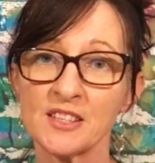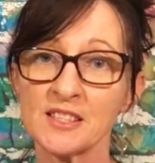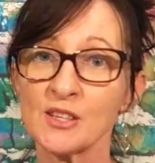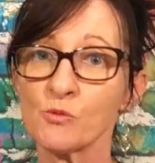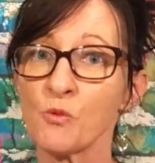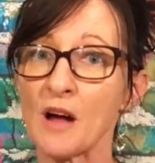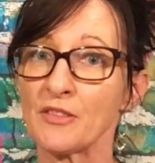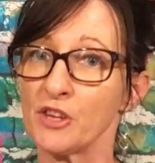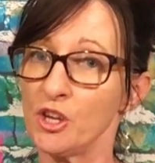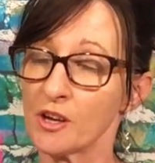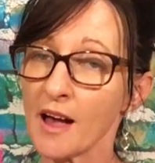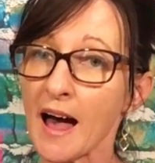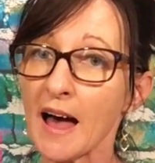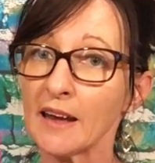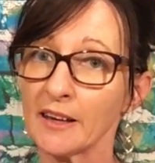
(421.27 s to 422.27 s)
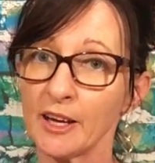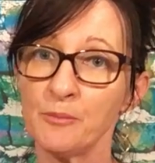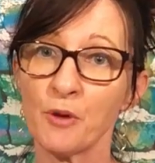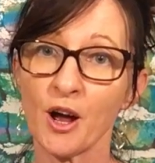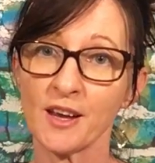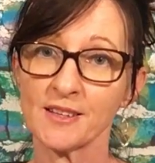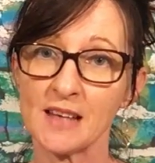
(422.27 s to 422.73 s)
this is one that you can't lead
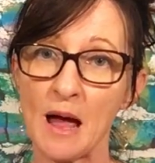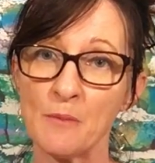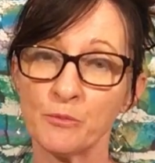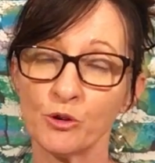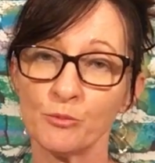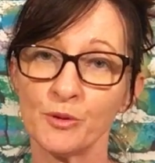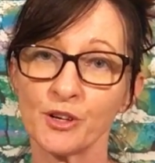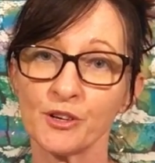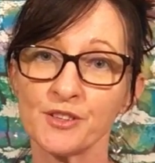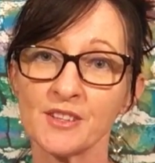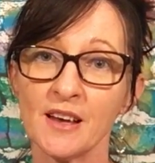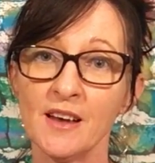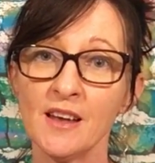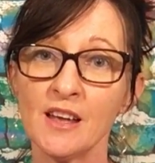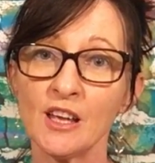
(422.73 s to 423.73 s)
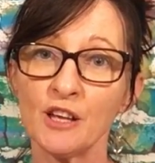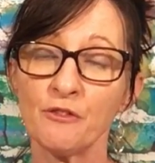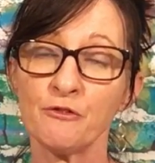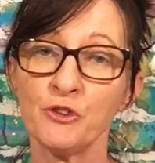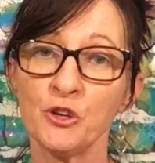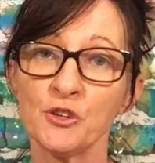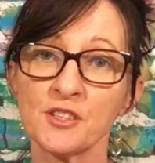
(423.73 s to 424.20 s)
by example, because
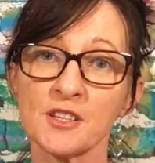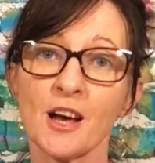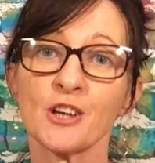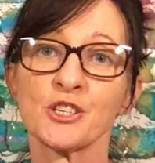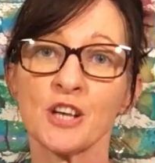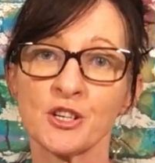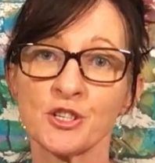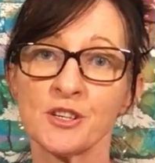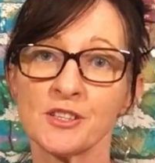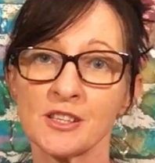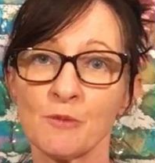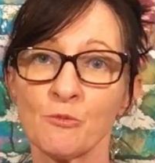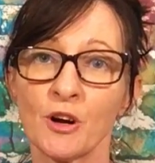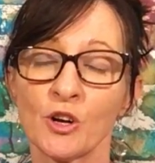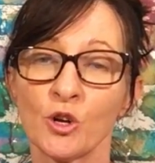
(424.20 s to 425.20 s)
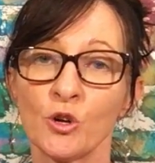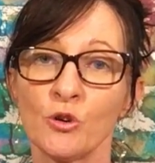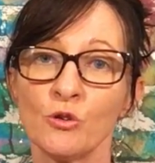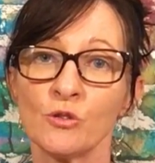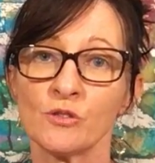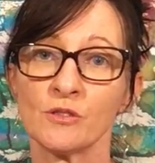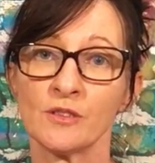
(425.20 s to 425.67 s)
if you start touching someone
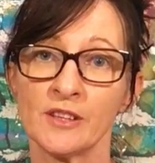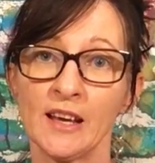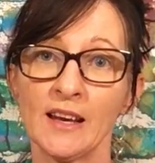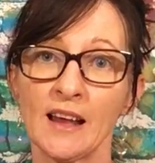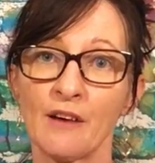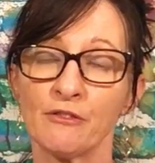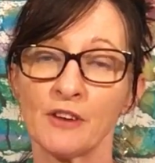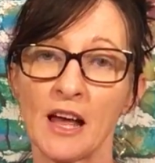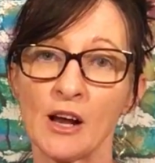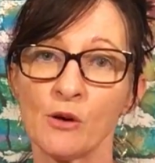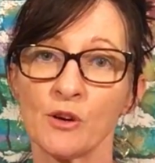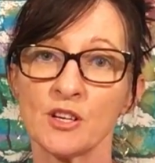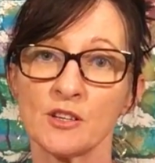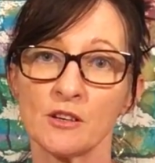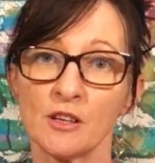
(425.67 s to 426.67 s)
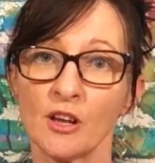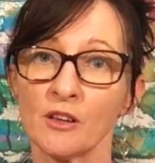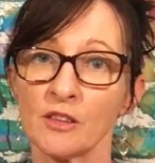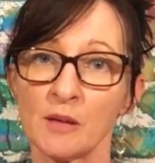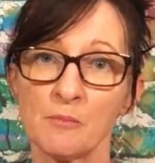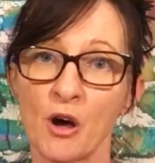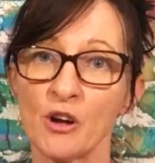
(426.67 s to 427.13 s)
who their love language and
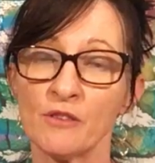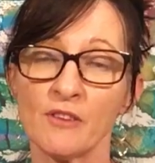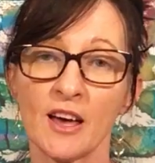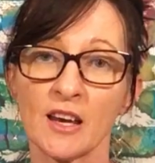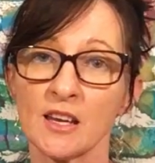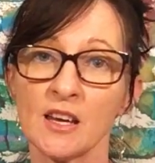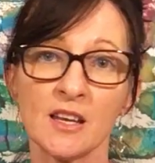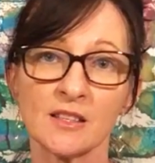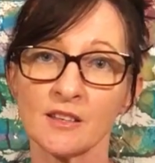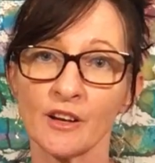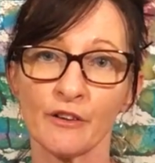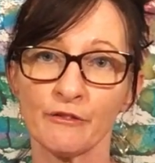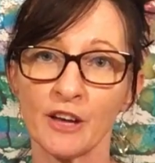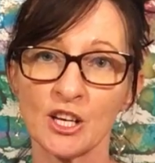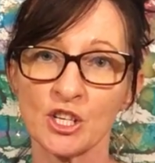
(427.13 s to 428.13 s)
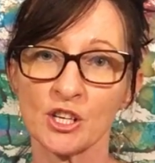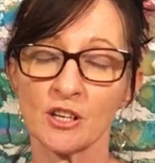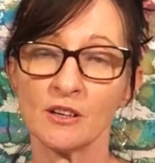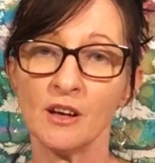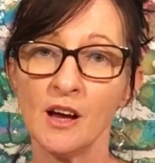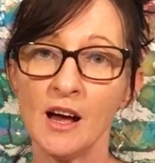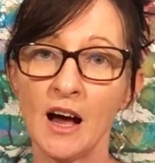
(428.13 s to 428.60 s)
their motivator isn't
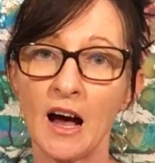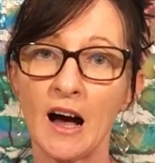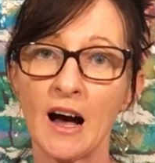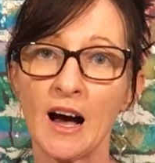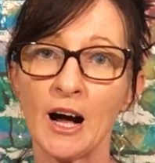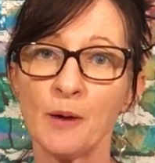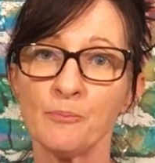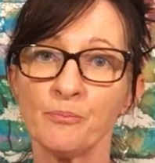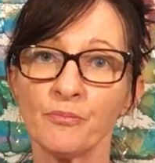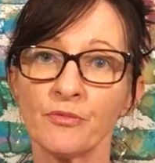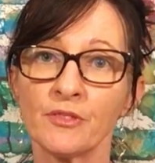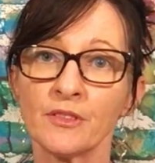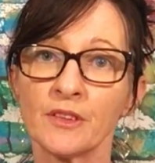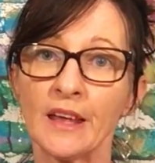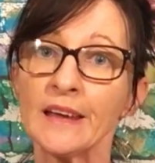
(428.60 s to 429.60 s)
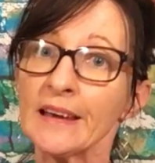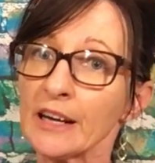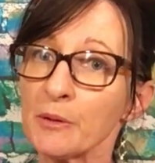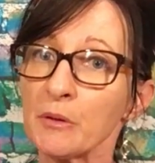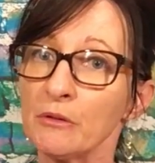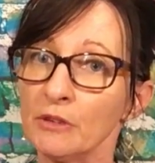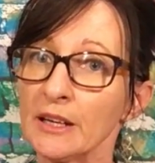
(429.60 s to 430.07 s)
affection, they're going
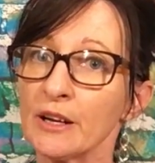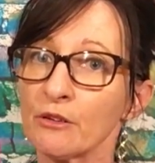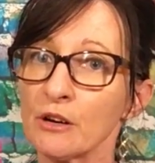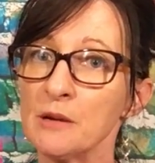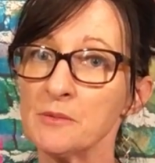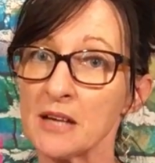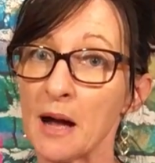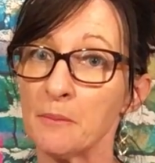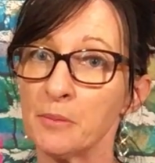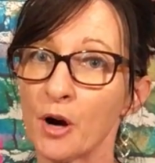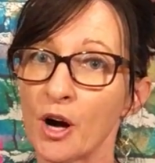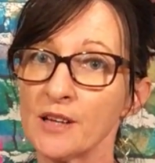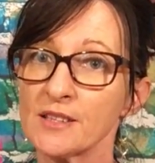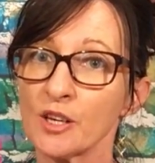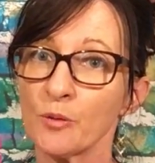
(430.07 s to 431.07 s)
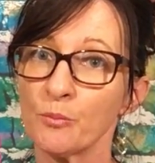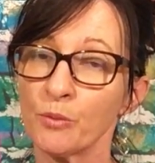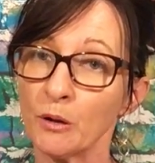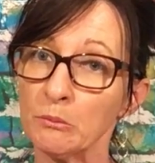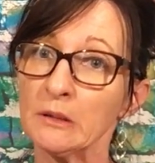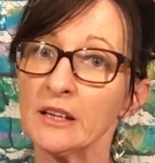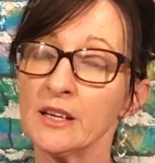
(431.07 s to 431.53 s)
to be really creeped out by it. So
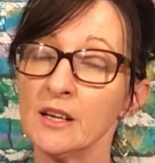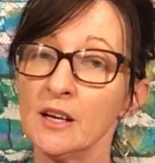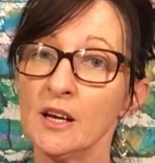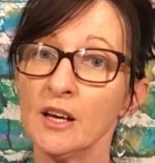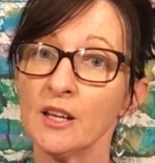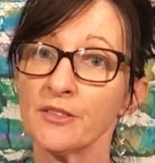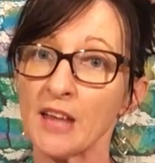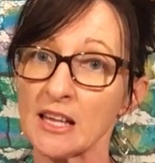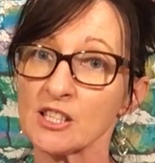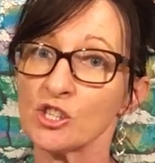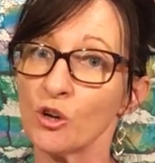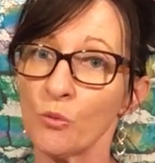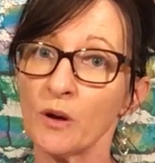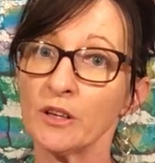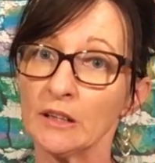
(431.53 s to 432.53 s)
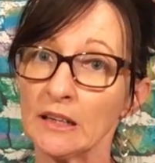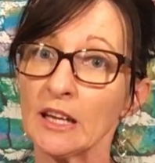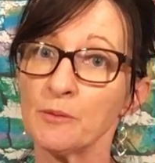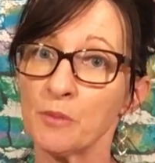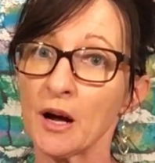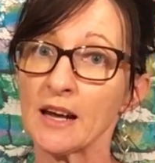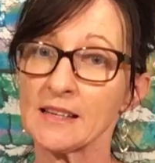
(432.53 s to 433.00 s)
probably that's not one you
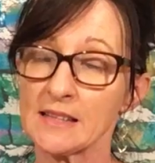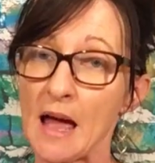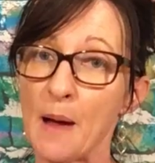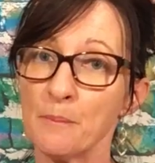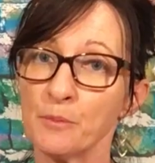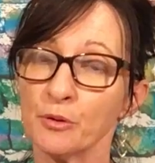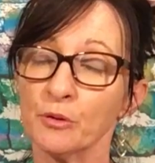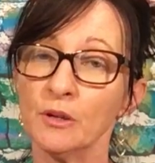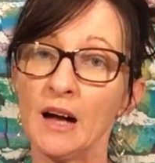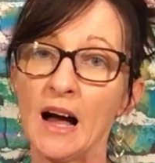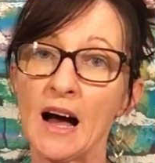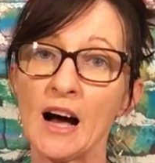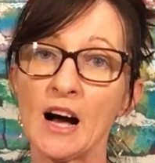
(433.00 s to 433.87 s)
lead by example.